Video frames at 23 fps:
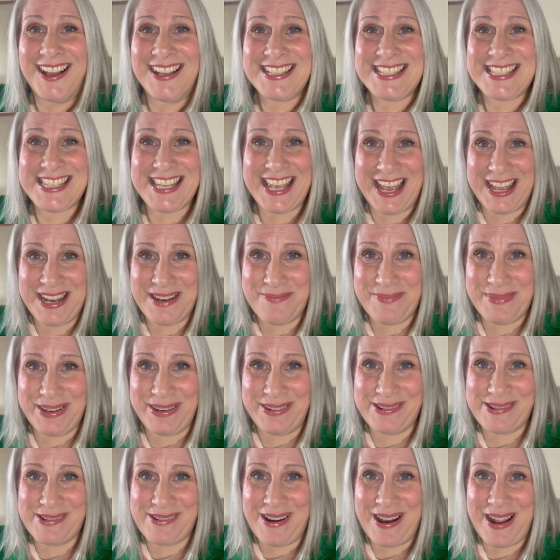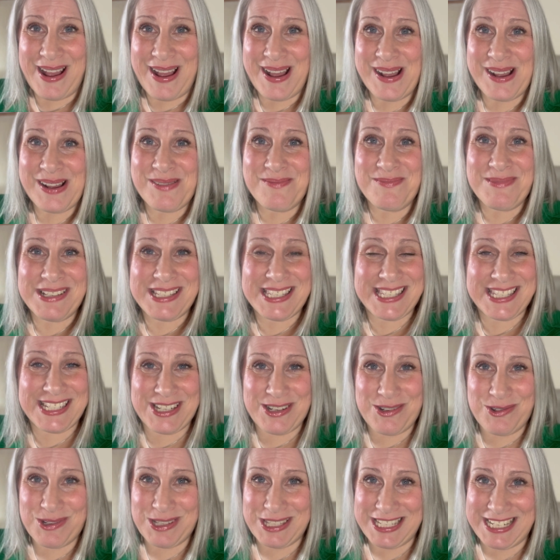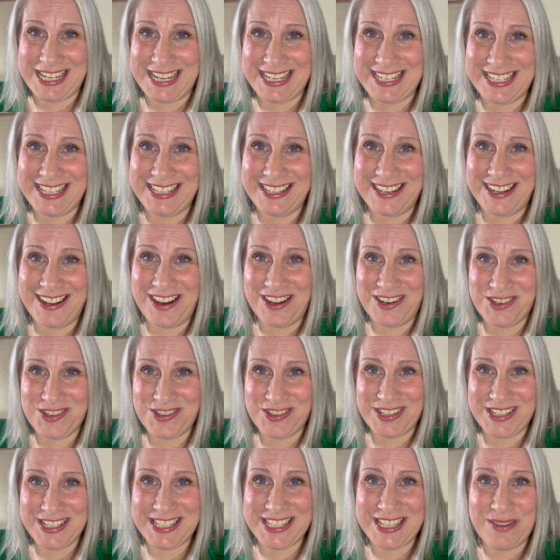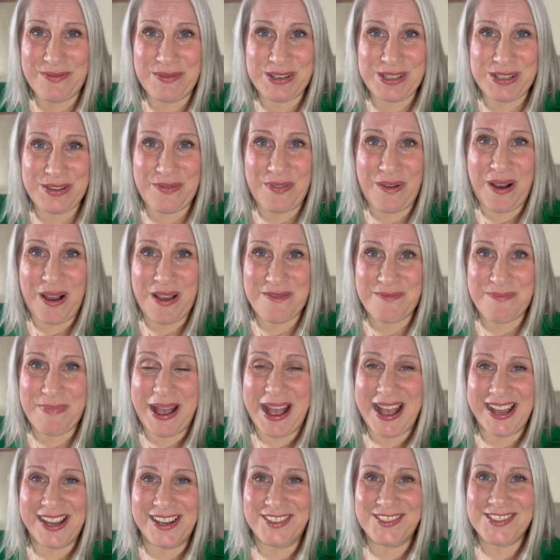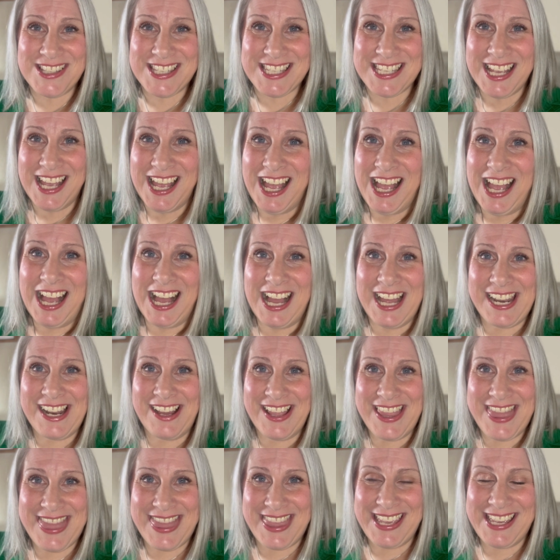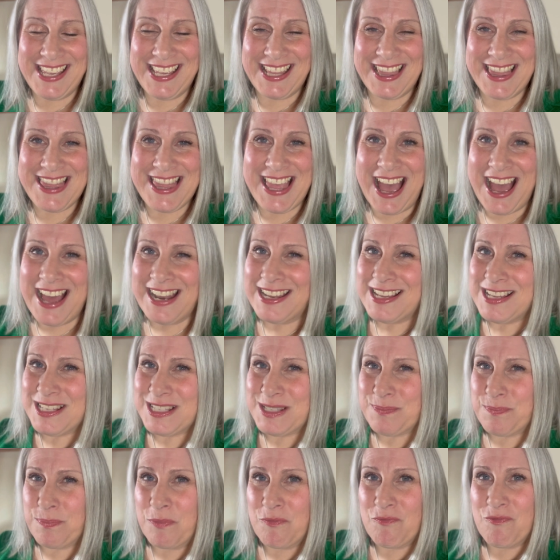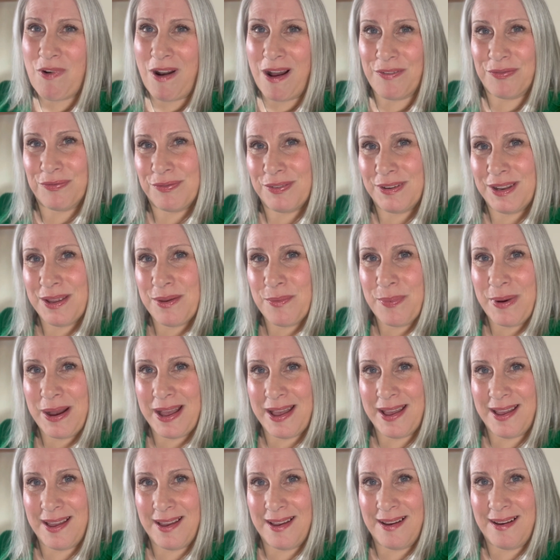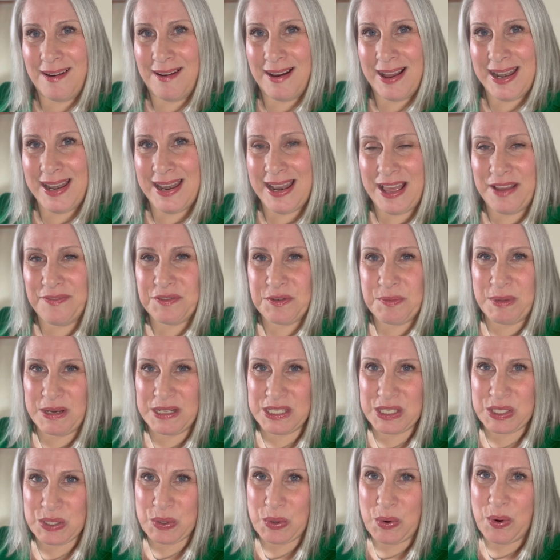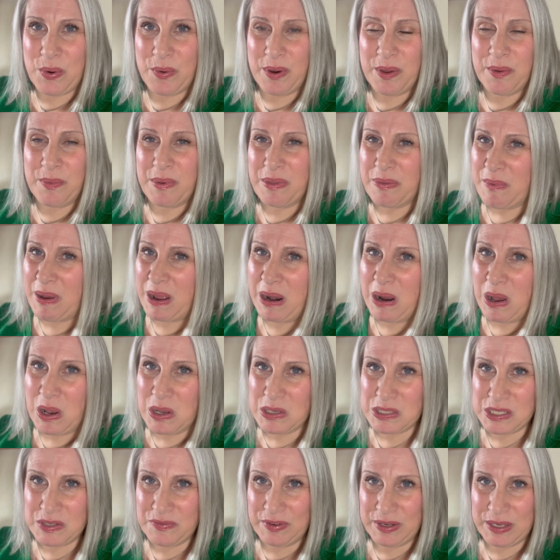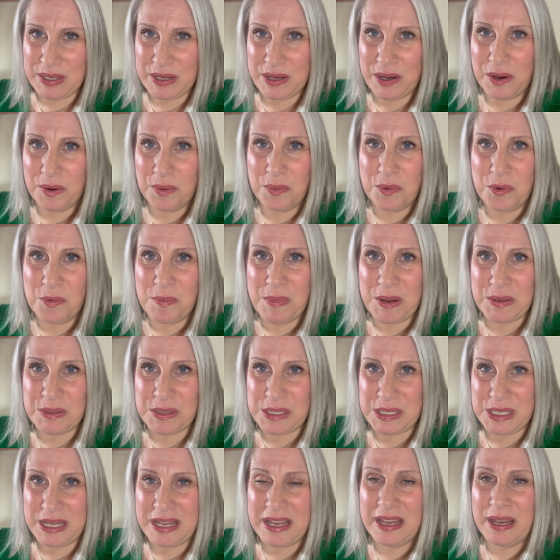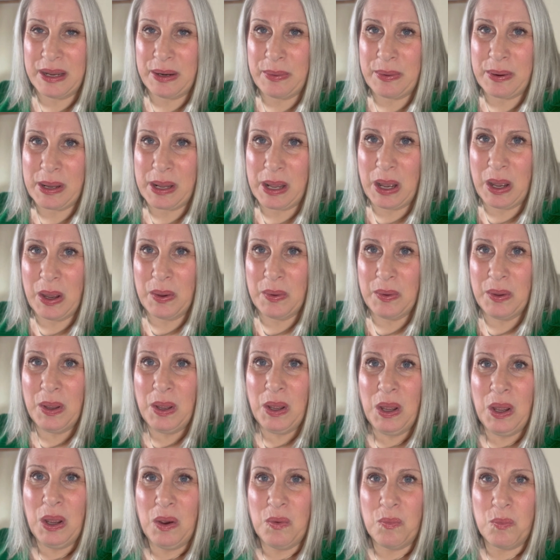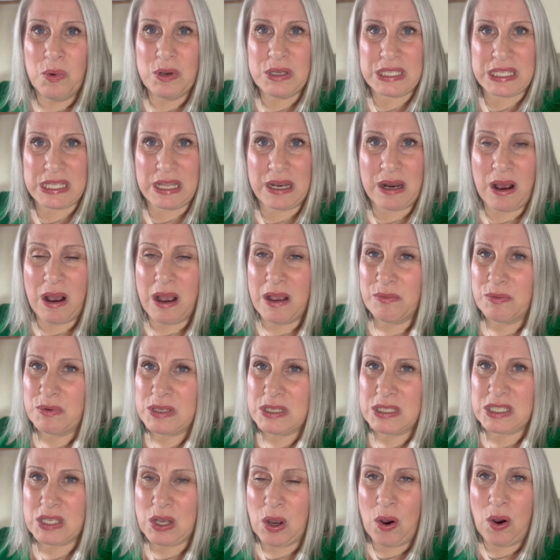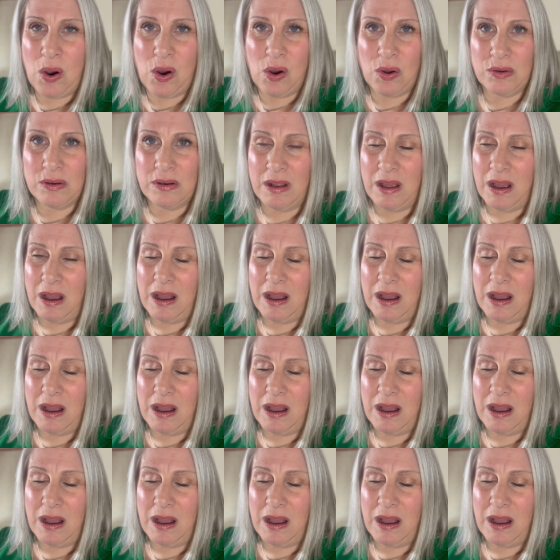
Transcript: 10 milligram, still steady at 175 pounds. And I think that is roughly where I left my story with my last video almost a year ago, was that I was on,